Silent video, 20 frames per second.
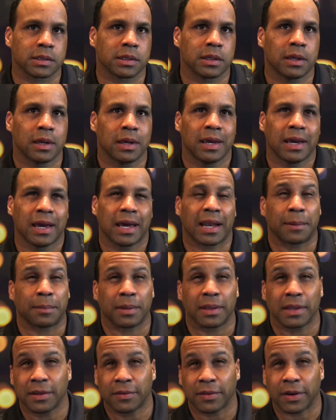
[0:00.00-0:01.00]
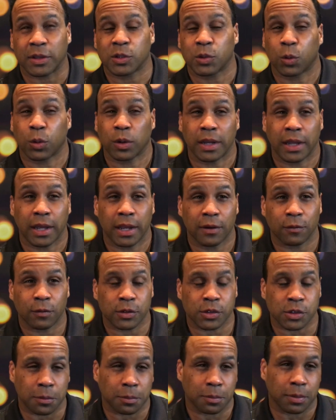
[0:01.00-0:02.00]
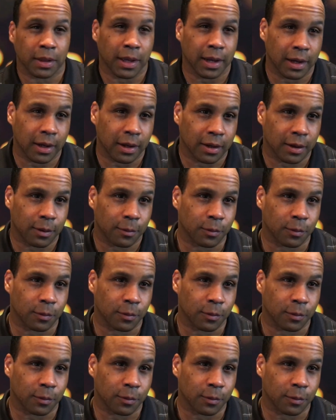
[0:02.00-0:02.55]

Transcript: and I believe like 28 of which are black,